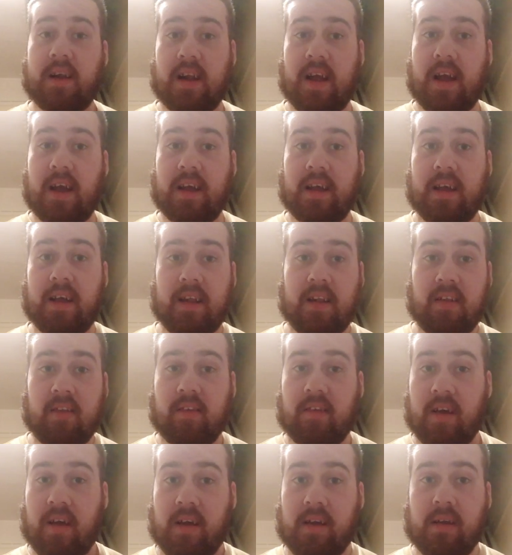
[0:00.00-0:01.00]
neck
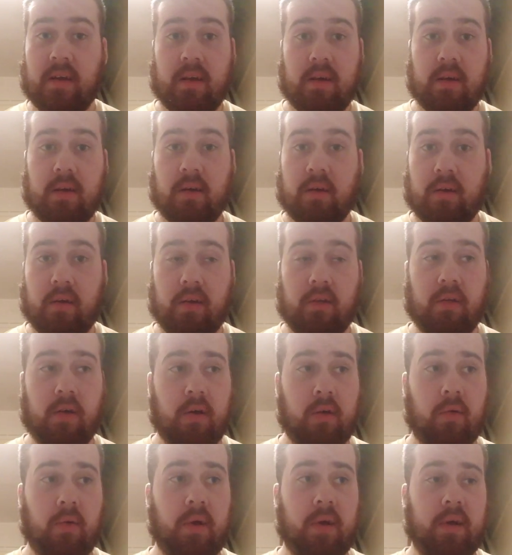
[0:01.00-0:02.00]
instead, the
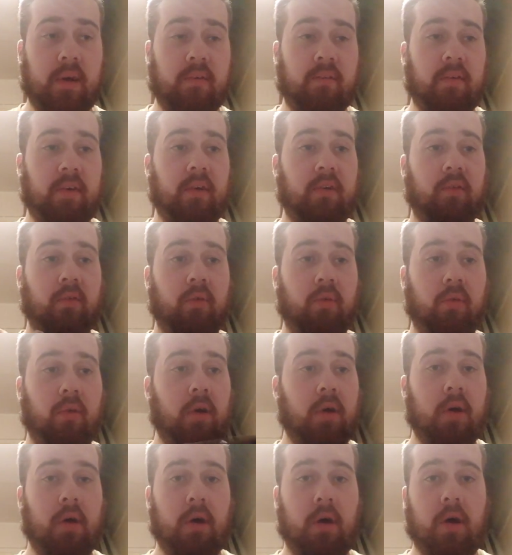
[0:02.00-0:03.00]
circle neck I think it's called,
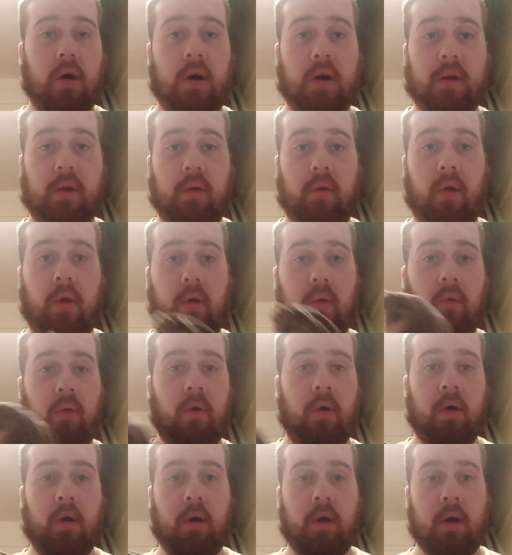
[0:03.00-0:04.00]
I don't know,
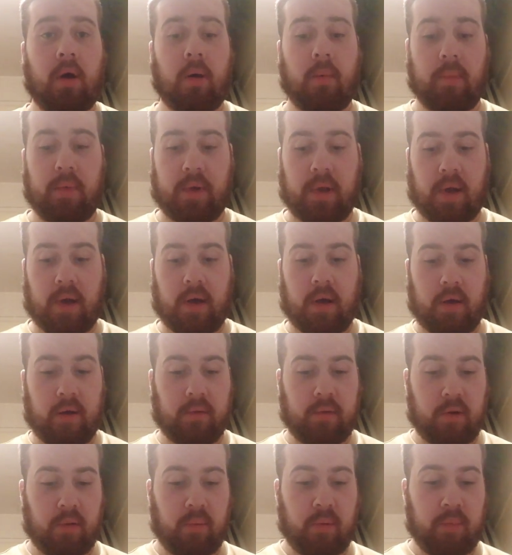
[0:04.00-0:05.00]
but yeah,
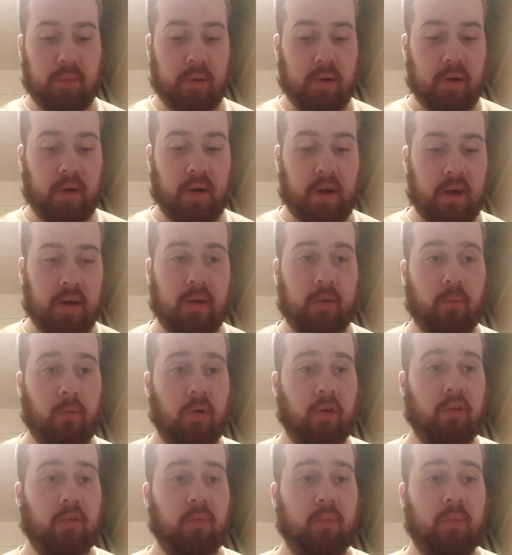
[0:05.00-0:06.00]
I'm going to be putting that in the
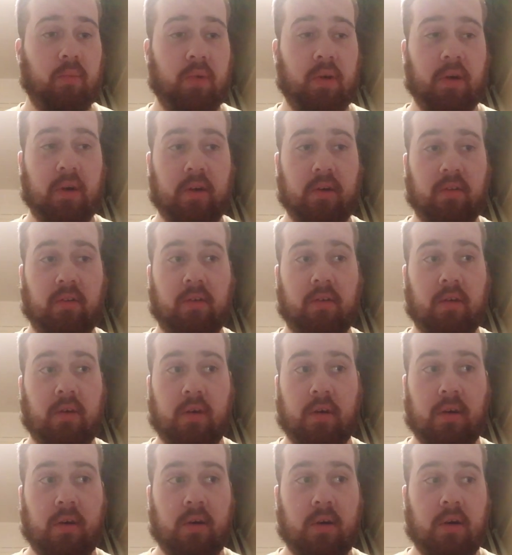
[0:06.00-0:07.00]
wash because
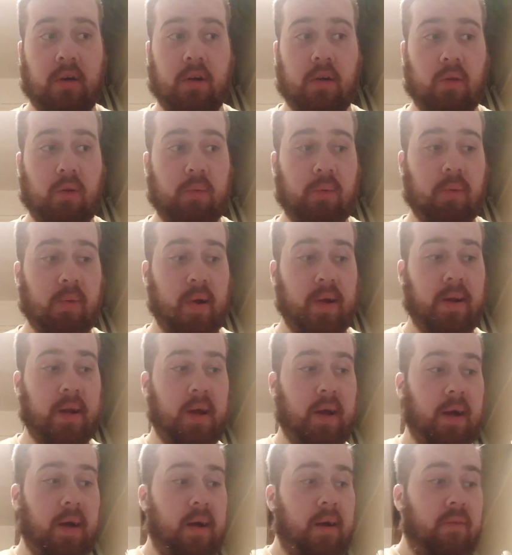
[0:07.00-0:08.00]
I'm going to be wearing
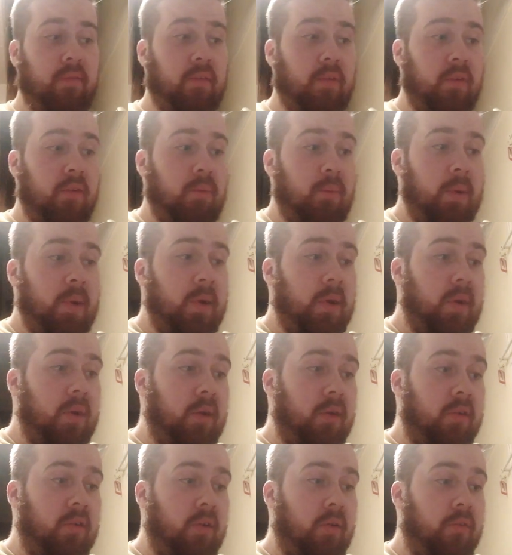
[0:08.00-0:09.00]
that after it's been in
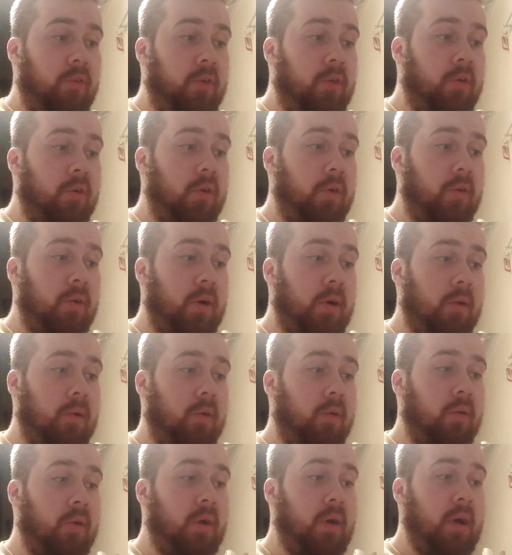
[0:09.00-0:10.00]
this shop for God knows how
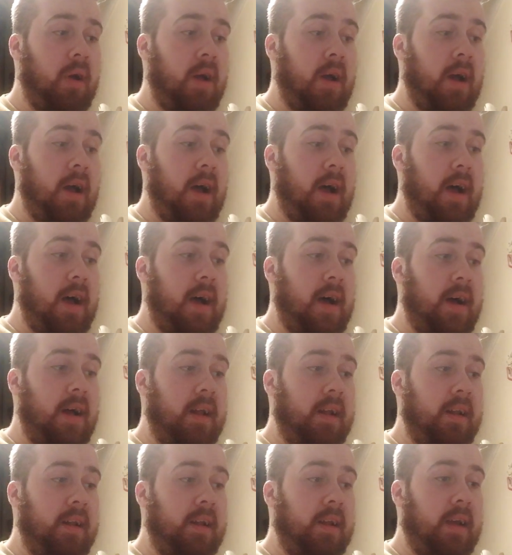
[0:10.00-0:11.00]
long,
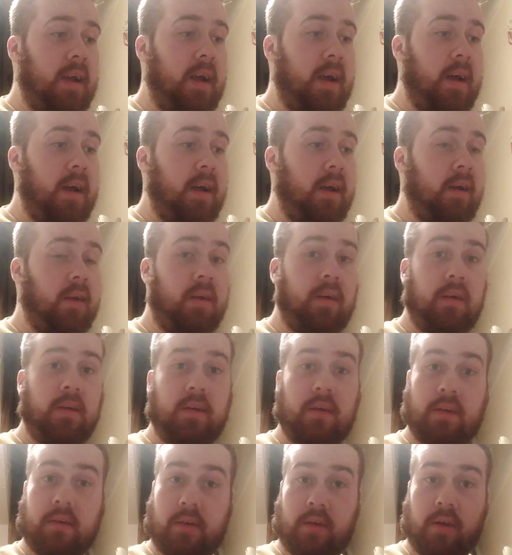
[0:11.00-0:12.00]
and yeah,
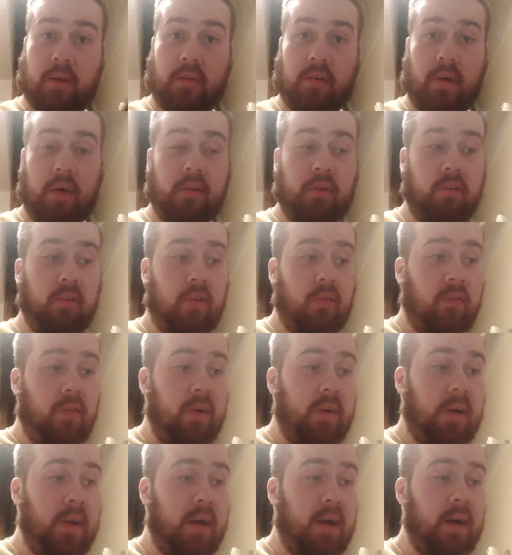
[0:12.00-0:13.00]
good charge shop
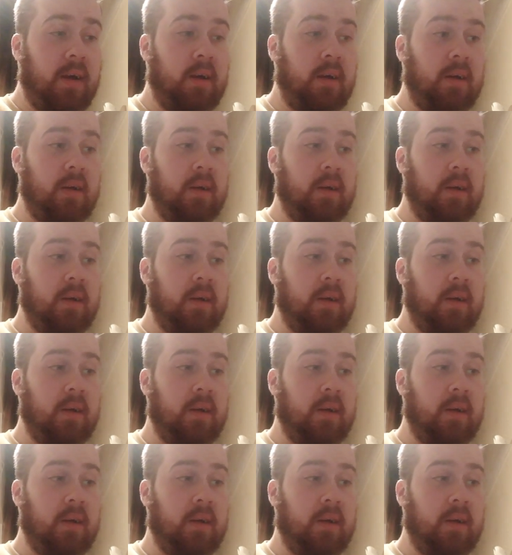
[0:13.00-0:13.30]
find that.